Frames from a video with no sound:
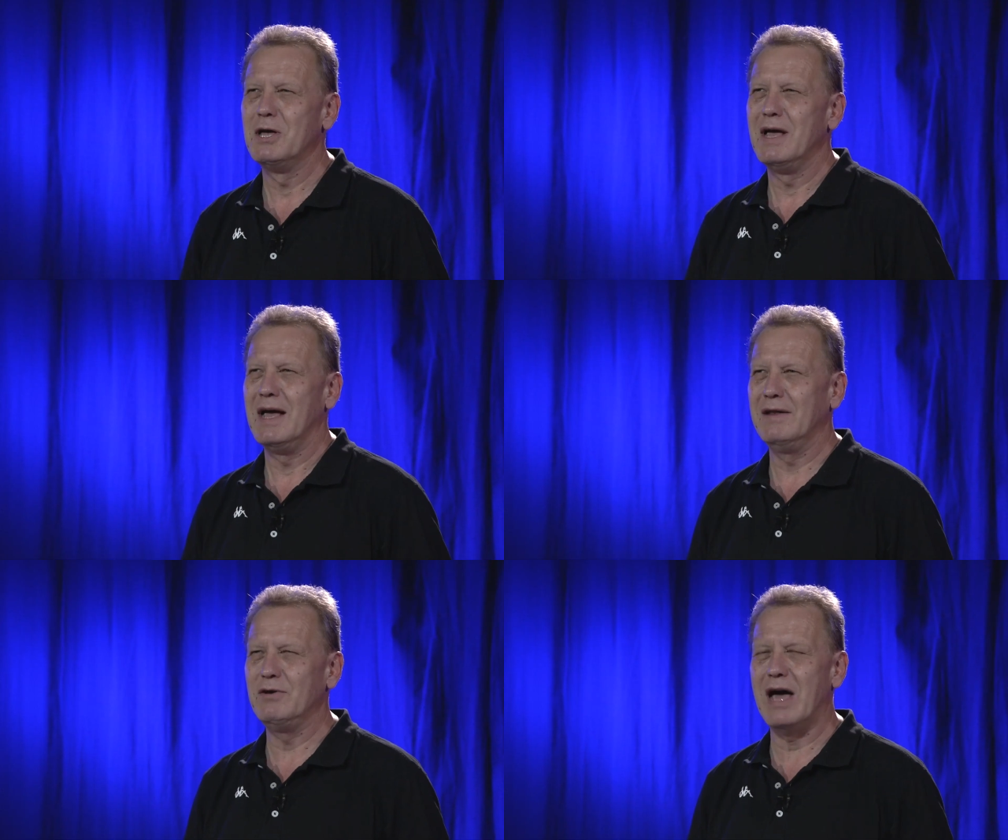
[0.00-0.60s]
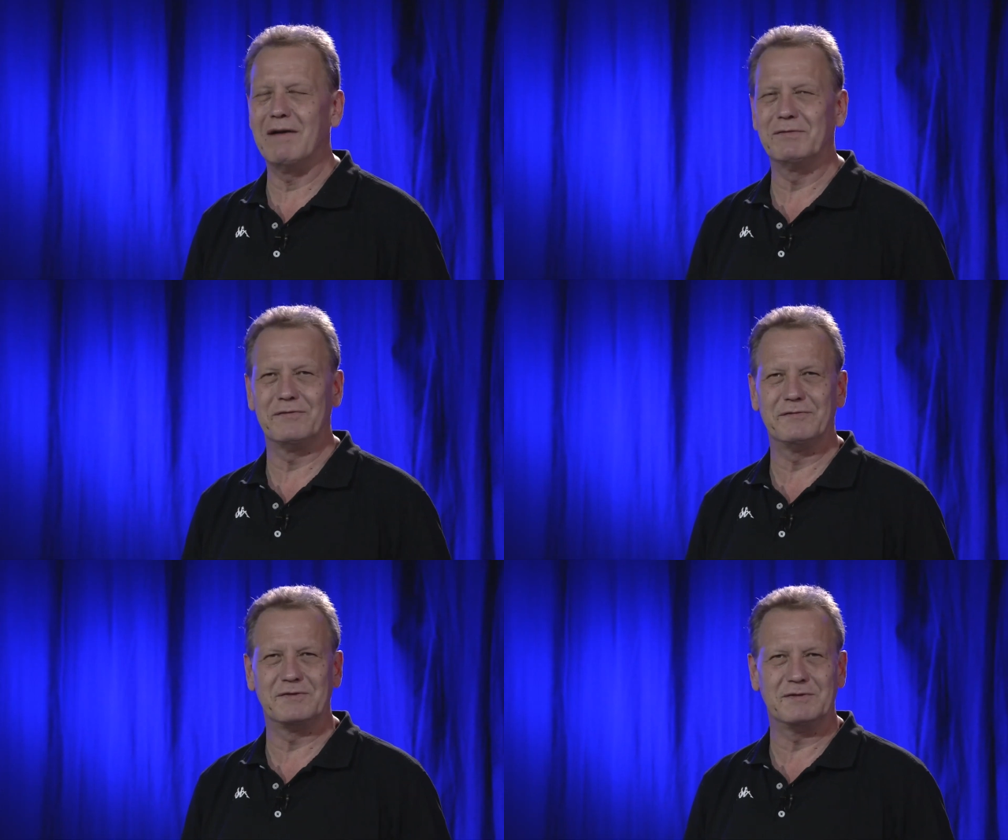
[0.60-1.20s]
And you have to
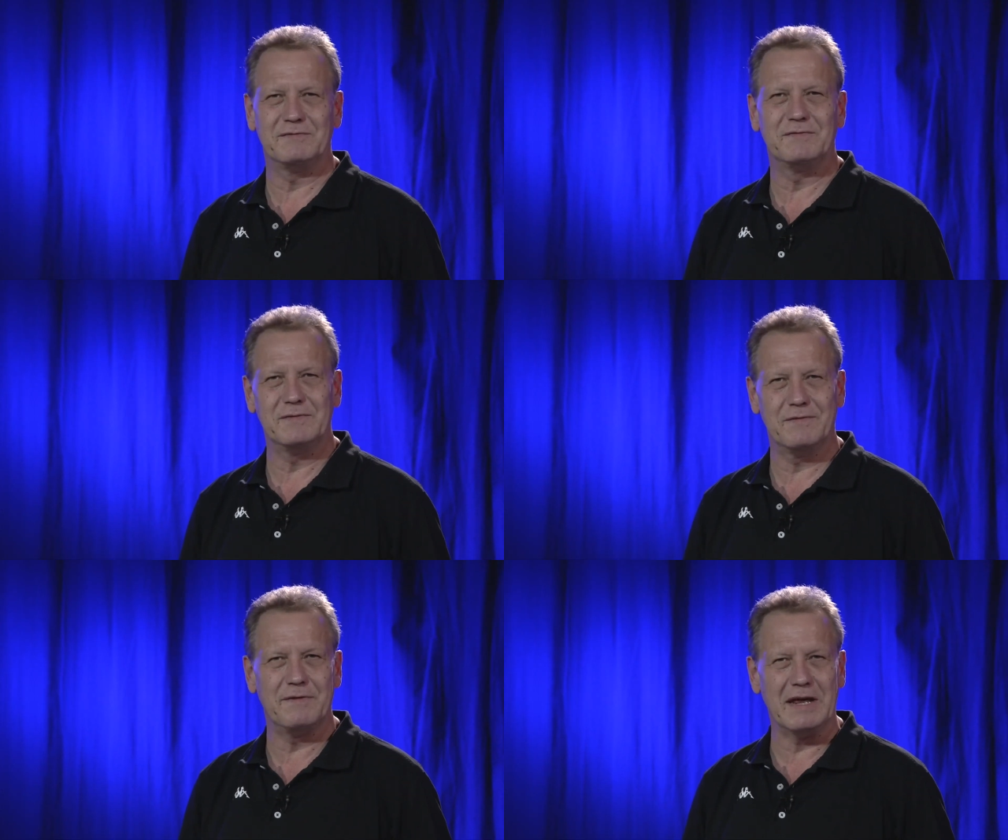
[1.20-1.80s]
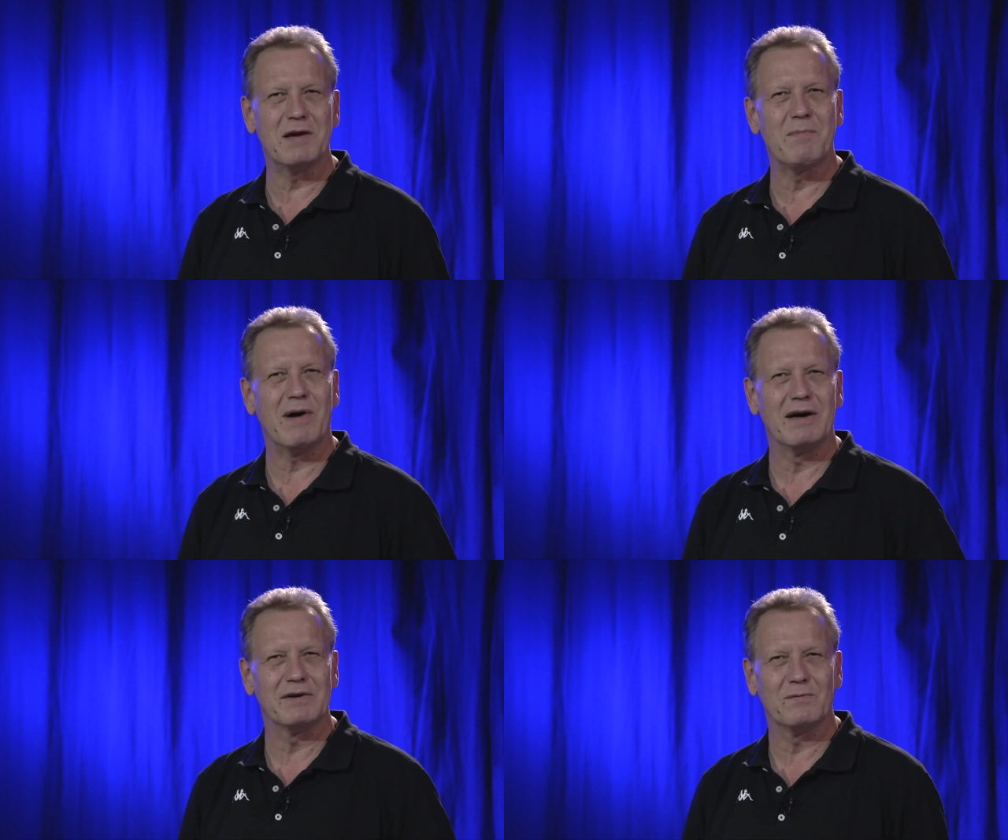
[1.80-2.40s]
think
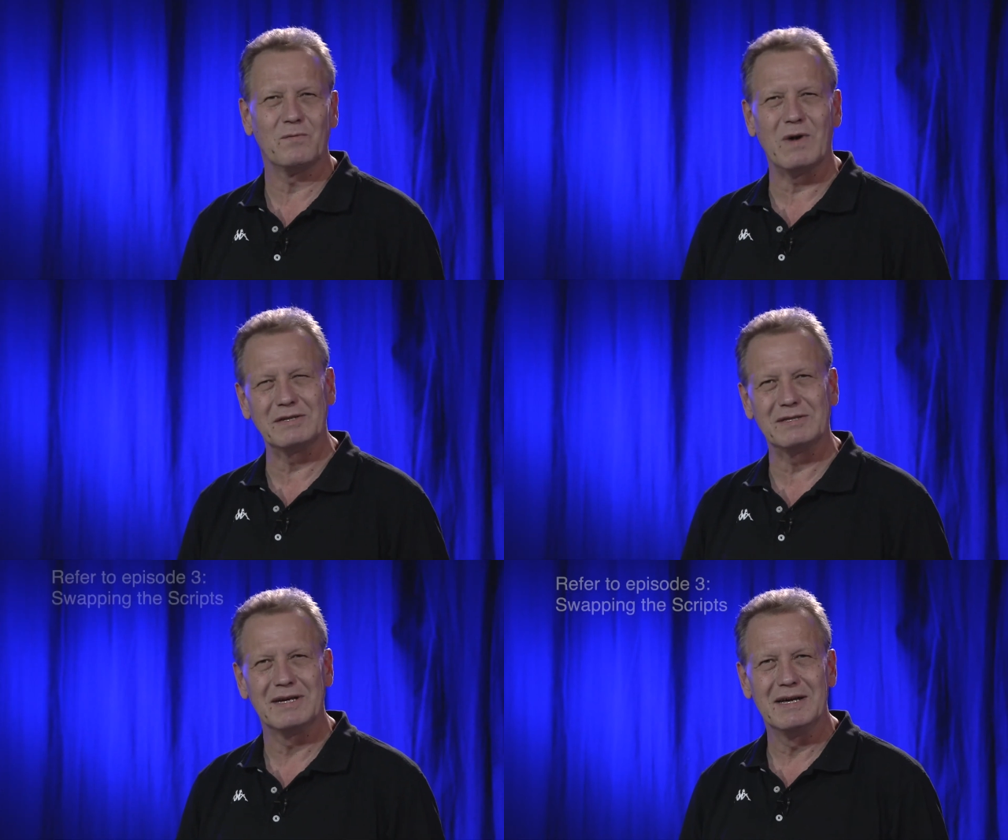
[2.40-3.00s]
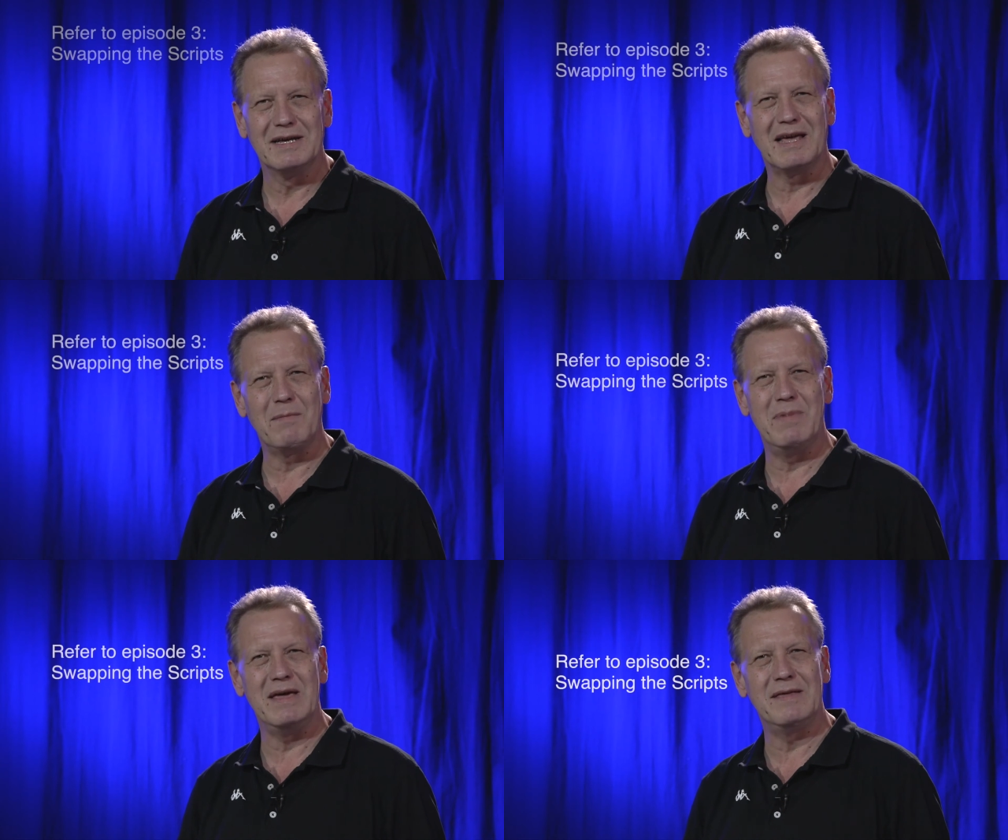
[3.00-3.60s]
about what
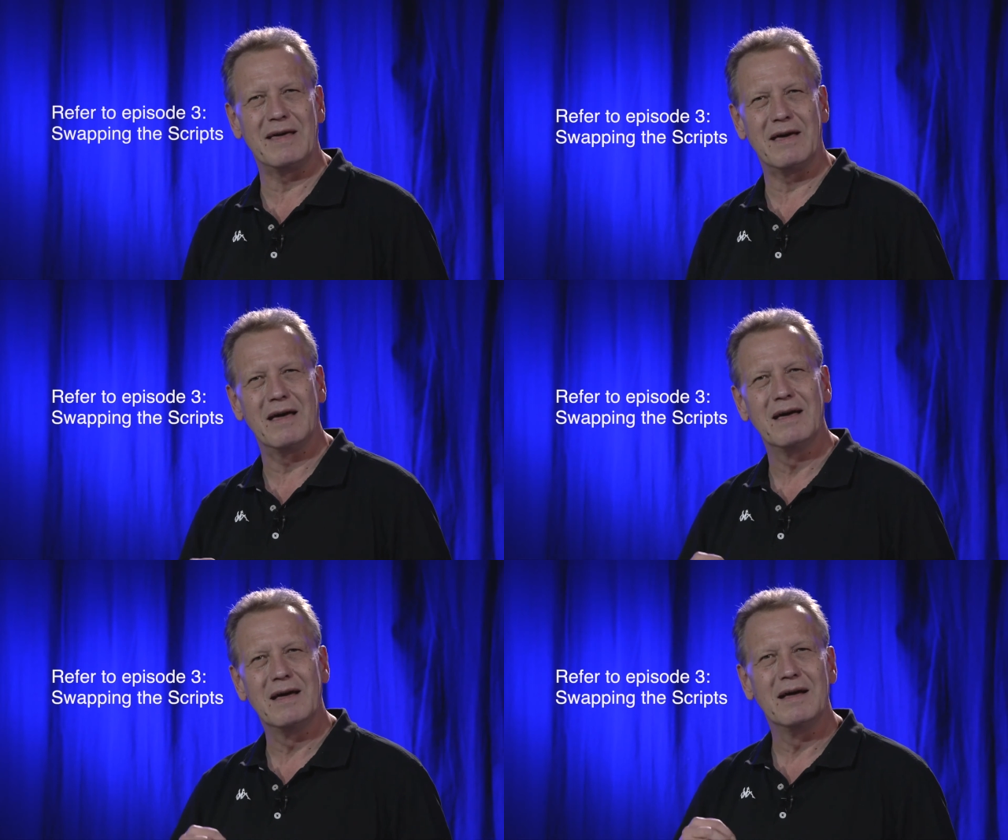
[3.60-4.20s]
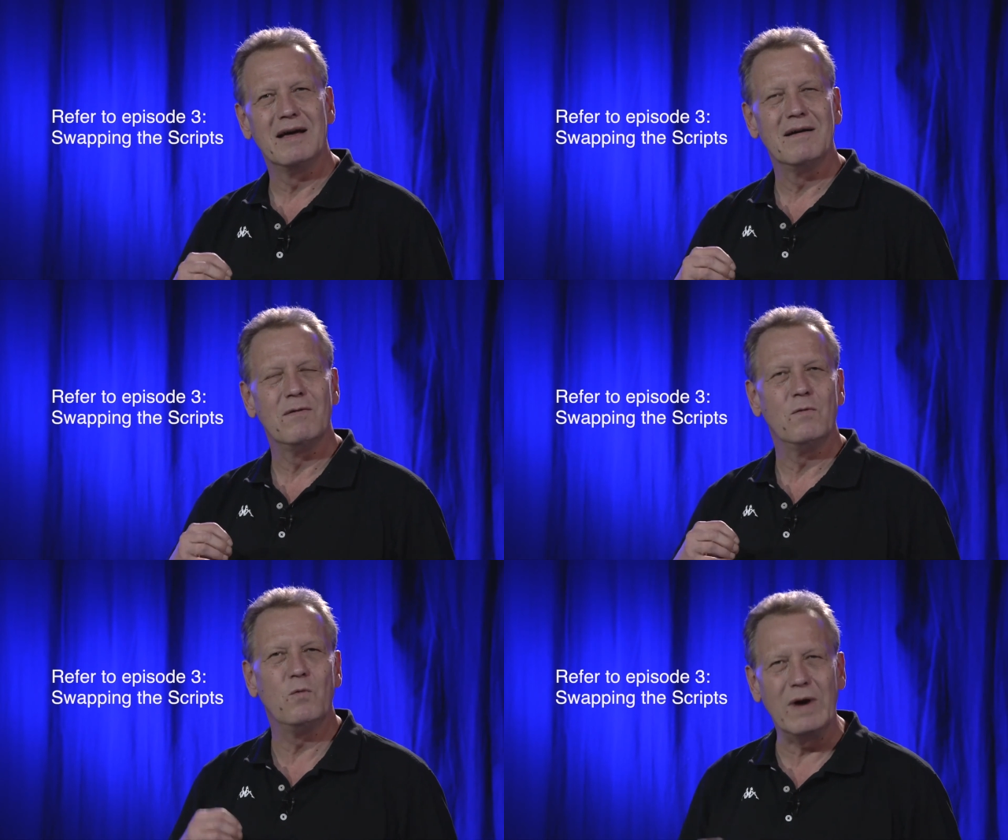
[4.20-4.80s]
can be the
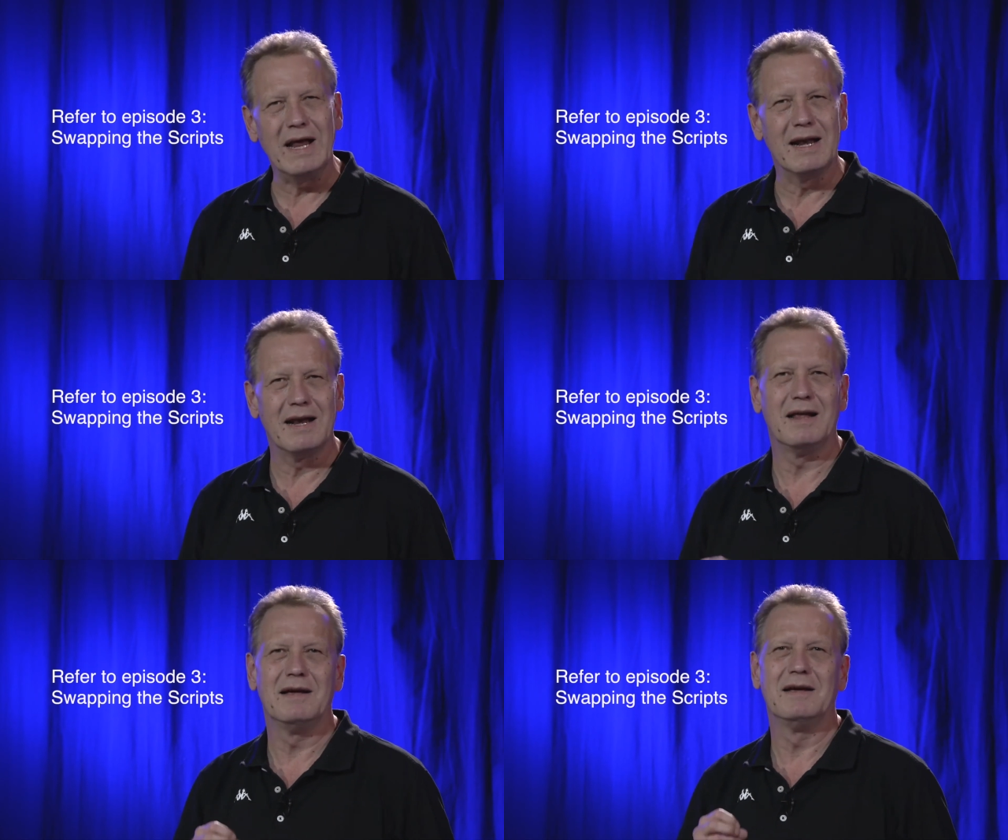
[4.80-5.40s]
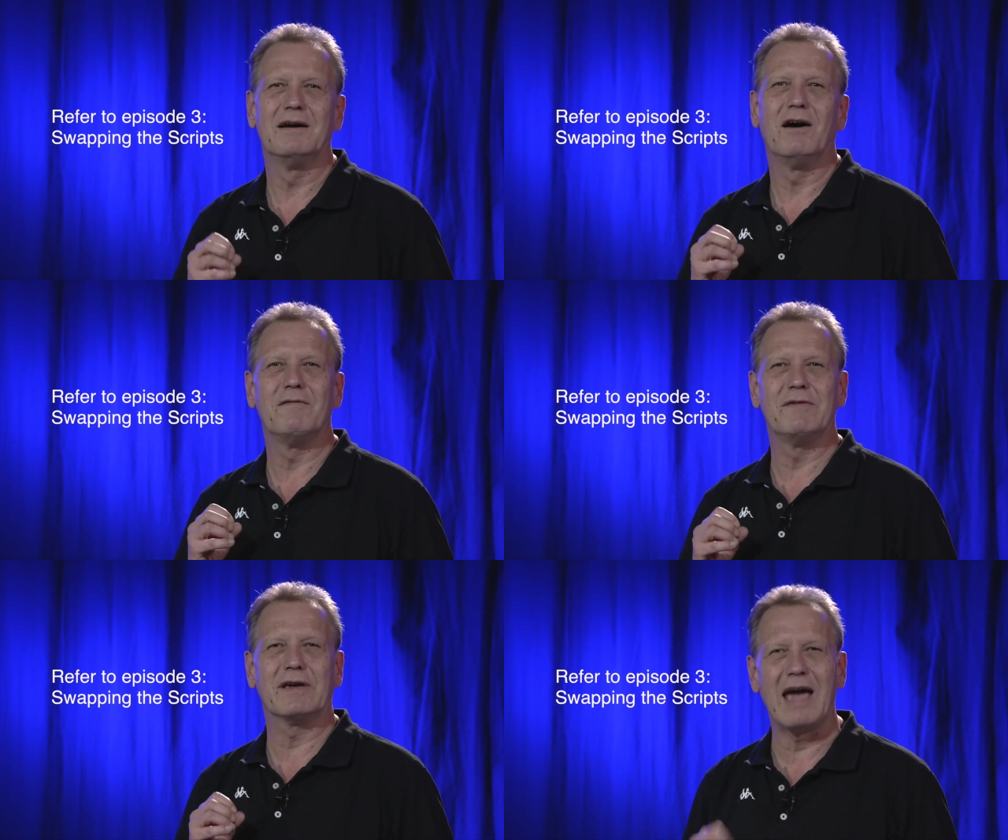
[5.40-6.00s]
will of
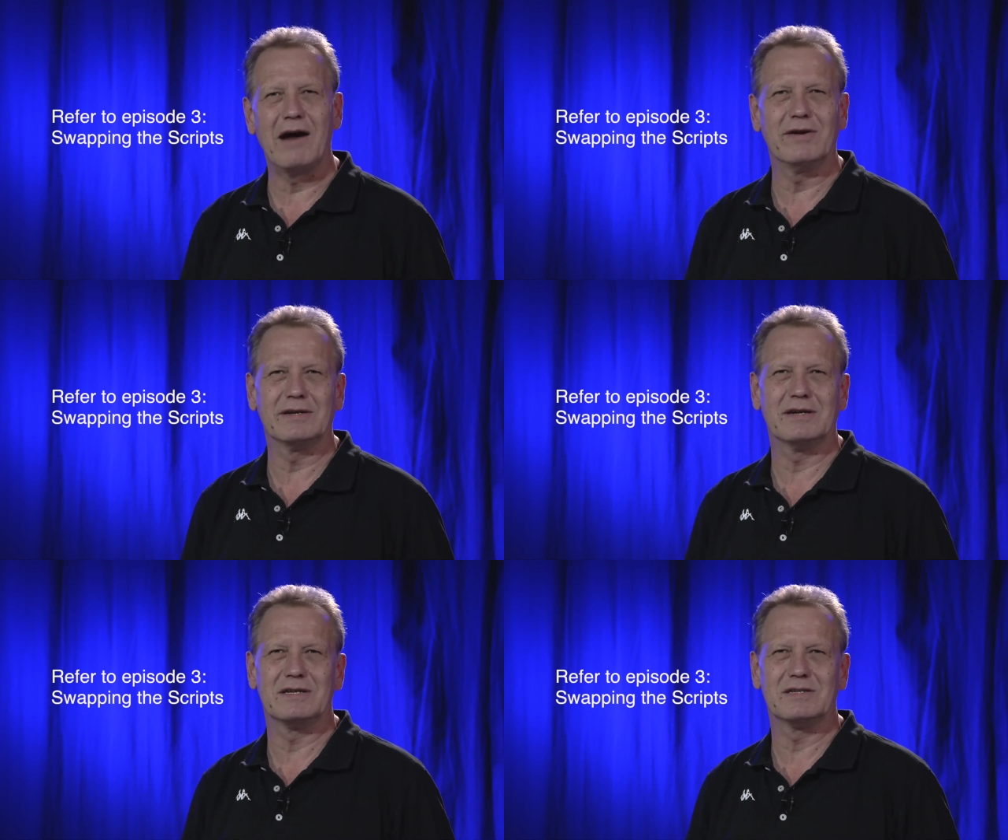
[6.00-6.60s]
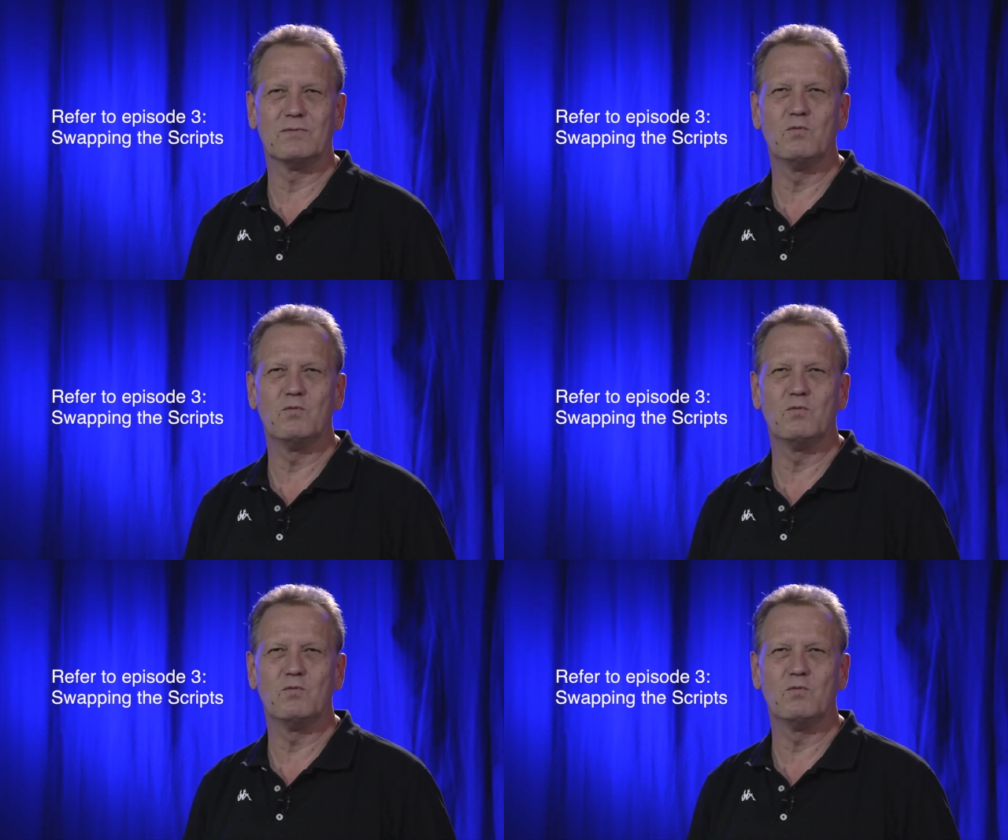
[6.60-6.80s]
the characters.